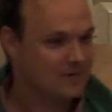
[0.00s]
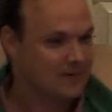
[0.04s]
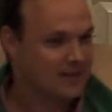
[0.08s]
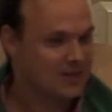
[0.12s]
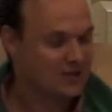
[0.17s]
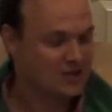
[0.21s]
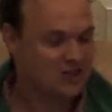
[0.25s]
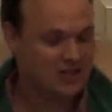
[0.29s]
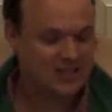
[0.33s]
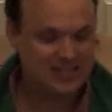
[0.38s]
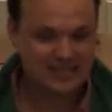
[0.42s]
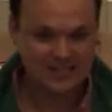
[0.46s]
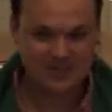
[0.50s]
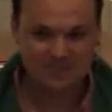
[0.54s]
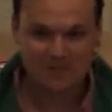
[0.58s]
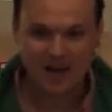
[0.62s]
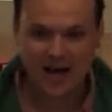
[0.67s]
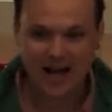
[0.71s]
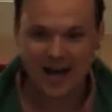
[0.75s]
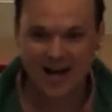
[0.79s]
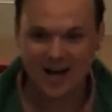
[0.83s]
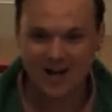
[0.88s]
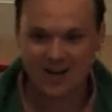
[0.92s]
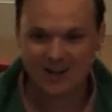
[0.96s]
She
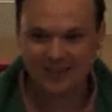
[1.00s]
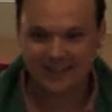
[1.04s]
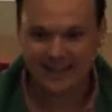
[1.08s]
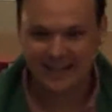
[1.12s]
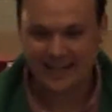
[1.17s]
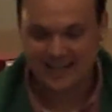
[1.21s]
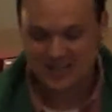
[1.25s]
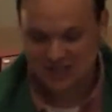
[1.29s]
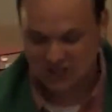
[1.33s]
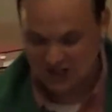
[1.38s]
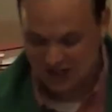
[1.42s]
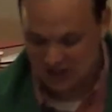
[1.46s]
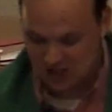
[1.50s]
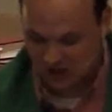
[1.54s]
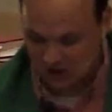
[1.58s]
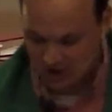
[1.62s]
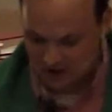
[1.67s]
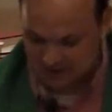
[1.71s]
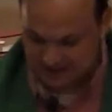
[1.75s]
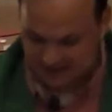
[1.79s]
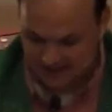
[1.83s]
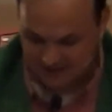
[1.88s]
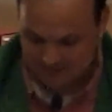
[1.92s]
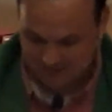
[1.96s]
smiled and she
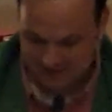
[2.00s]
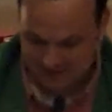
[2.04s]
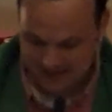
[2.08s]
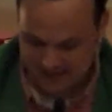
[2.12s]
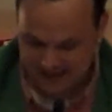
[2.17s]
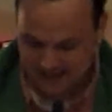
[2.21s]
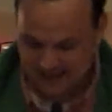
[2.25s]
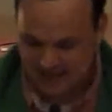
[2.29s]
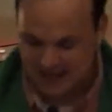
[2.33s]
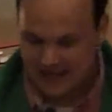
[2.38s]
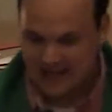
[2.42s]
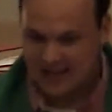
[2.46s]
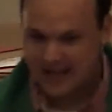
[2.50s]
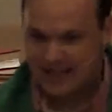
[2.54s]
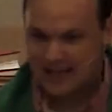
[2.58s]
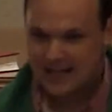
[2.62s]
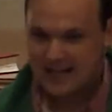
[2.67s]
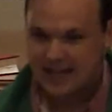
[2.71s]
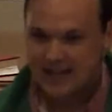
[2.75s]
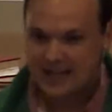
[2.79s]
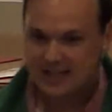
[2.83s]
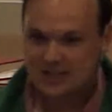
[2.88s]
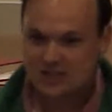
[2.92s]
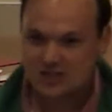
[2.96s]
looked at me
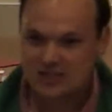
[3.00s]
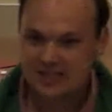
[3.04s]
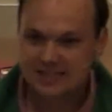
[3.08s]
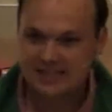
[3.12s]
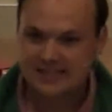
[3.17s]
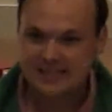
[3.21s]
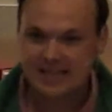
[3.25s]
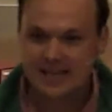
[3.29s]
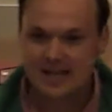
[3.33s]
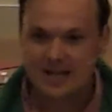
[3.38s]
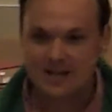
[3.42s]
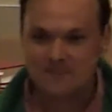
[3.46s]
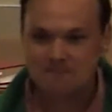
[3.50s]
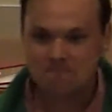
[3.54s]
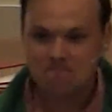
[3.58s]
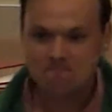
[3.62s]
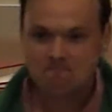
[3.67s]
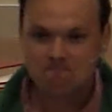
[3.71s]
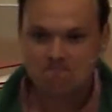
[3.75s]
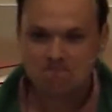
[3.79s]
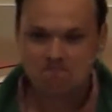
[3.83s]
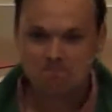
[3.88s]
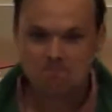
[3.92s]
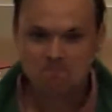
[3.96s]
and she said,
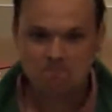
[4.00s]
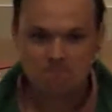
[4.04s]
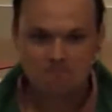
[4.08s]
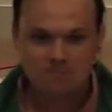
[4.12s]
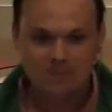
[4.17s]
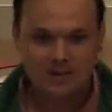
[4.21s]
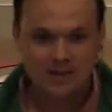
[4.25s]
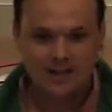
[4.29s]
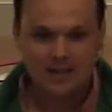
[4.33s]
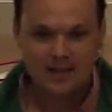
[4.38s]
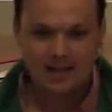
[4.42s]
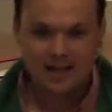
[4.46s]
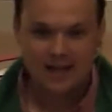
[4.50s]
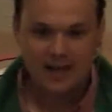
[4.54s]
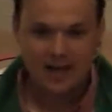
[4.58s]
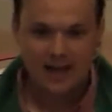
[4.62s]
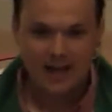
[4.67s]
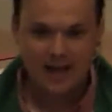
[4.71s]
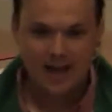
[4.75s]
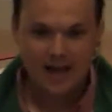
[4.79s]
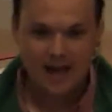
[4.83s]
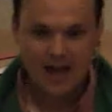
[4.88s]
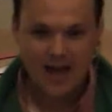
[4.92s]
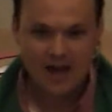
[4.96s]

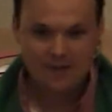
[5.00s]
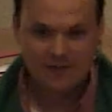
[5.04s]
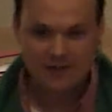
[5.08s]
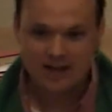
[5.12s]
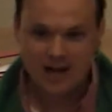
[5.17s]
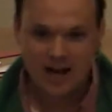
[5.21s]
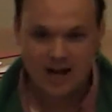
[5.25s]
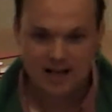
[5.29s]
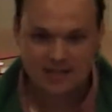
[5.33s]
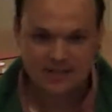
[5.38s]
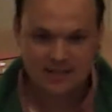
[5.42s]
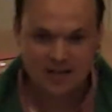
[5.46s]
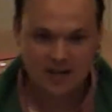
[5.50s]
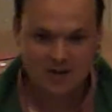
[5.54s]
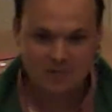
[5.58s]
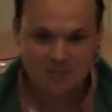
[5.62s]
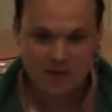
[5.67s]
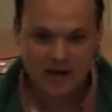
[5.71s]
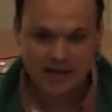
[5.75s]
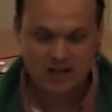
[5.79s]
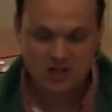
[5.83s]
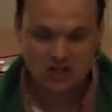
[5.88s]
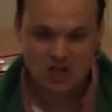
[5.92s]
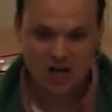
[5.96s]
have I not done
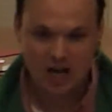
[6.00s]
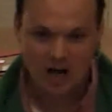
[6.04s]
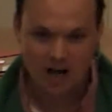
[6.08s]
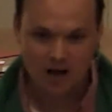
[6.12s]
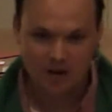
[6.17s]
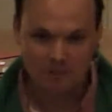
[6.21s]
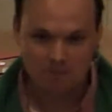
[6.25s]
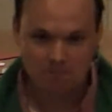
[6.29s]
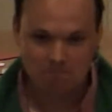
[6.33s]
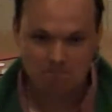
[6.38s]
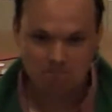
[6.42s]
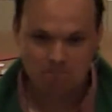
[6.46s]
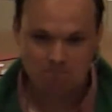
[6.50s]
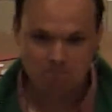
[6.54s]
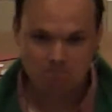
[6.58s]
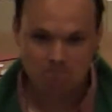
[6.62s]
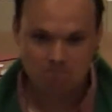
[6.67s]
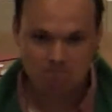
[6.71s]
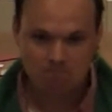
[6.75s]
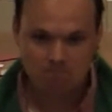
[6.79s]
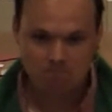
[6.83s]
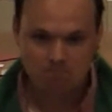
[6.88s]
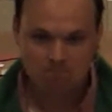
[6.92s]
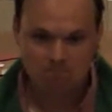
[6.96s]
my job?
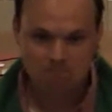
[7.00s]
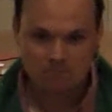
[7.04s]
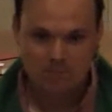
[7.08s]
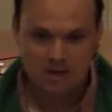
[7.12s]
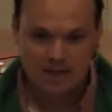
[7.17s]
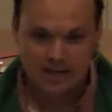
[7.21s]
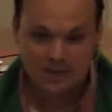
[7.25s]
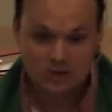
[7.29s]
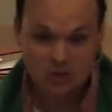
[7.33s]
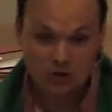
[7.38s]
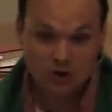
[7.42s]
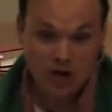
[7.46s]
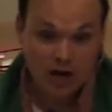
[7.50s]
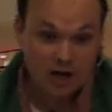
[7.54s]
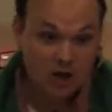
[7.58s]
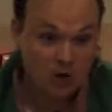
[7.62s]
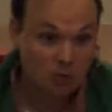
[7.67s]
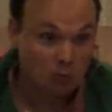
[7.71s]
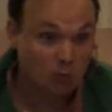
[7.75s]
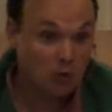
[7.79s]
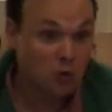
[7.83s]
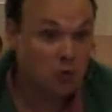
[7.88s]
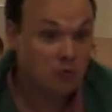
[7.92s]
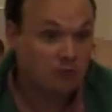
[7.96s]
Is there not a
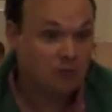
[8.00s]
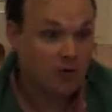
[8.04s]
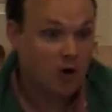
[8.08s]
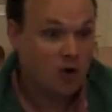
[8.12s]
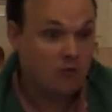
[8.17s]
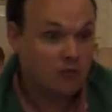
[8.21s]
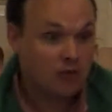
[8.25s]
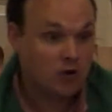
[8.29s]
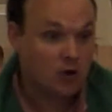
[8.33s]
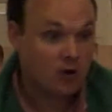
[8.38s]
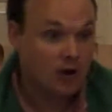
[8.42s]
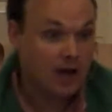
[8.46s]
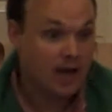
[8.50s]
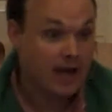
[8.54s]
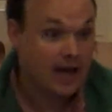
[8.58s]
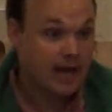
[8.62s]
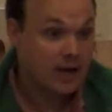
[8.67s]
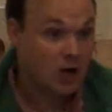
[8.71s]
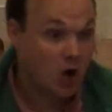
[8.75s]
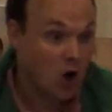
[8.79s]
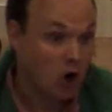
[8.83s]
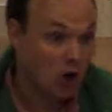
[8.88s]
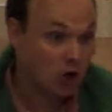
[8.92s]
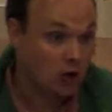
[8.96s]
roof over your
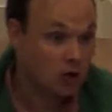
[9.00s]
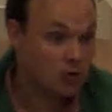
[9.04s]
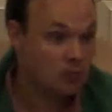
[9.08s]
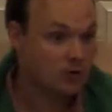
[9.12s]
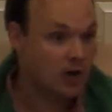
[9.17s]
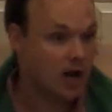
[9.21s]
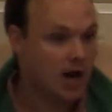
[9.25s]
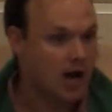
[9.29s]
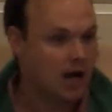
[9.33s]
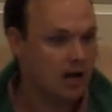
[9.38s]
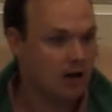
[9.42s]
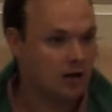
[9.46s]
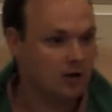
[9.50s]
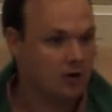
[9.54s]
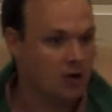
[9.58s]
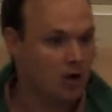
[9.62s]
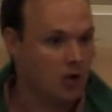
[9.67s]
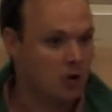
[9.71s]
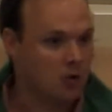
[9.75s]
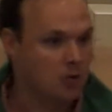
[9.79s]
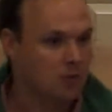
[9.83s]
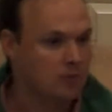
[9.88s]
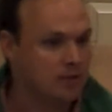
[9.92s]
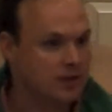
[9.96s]
head? Are you not
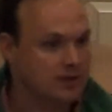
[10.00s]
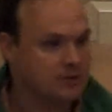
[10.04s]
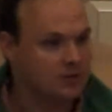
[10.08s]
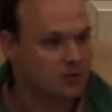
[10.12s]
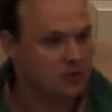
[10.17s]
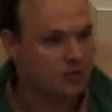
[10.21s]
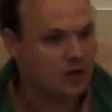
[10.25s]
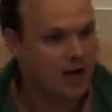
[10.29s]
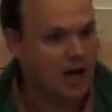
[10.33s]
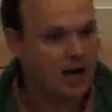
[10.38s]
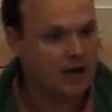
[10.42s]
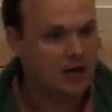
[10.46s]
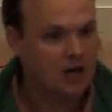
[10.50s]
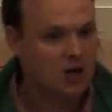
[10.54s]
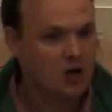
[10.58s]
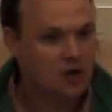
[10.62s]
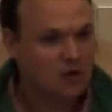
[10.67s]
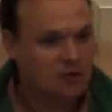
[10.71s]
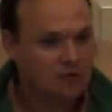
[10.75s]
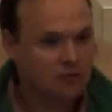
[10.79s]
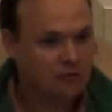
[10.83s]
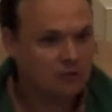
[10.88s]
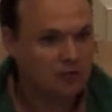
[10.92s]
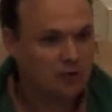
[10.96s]
clothed? Is there
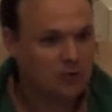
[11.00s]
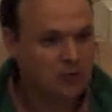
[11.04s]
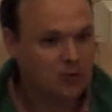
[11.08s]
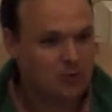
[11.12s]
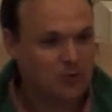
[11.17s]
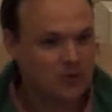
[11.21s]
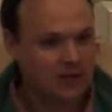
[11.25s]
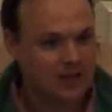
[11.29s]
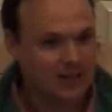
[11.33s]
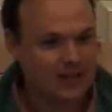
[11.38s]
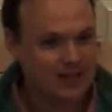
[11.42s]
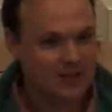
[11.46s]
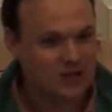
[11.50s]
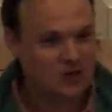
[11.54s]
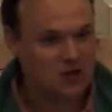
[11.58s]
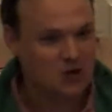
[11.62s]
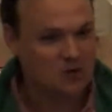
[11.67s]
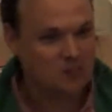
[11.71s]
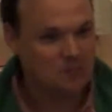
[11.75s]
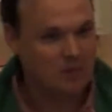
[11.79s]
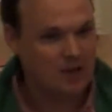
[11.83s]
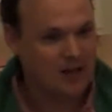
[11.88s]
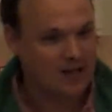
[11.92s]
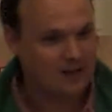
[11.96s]
not food in your
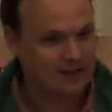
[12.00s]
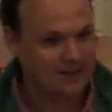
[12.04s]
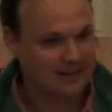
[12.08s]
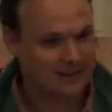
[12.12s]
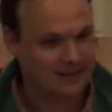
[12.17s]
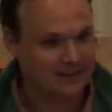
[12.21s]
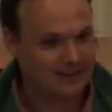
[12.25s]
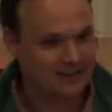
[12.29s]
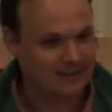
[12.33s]
belly?